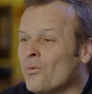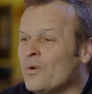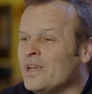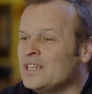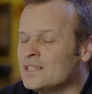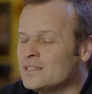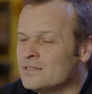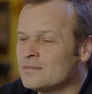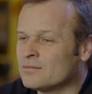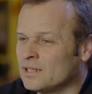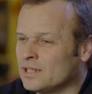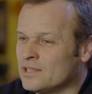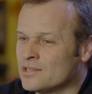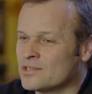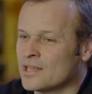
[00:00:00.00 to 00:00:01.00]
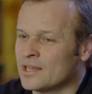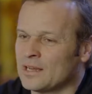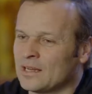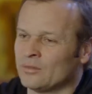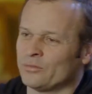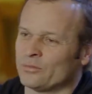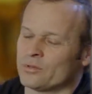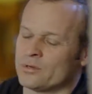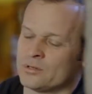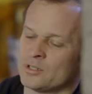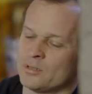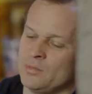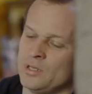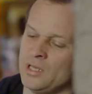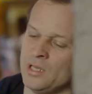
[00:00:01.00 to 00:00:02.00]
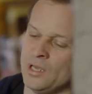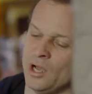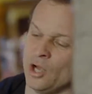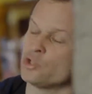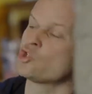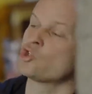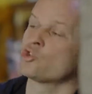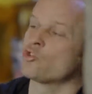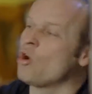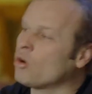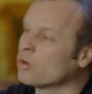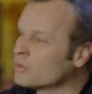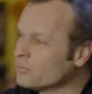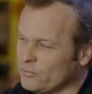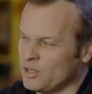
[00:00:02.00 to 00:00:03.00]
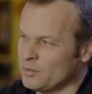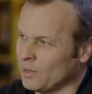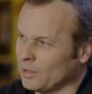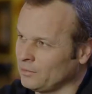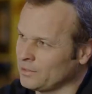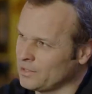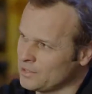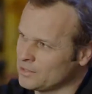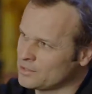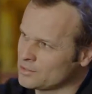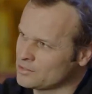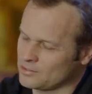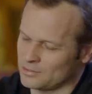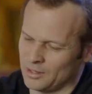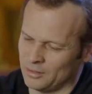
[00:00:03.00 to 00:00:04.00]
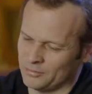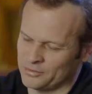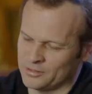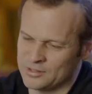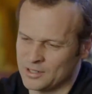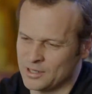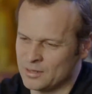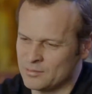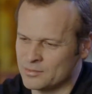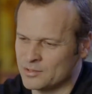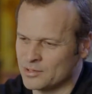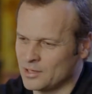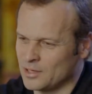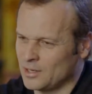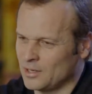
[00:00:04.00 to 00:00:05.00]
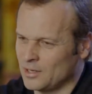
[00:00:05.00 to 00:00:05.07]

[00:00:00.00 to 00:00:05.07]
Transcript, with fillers: we didn't really set out for her to be a strong female lead because oftentimes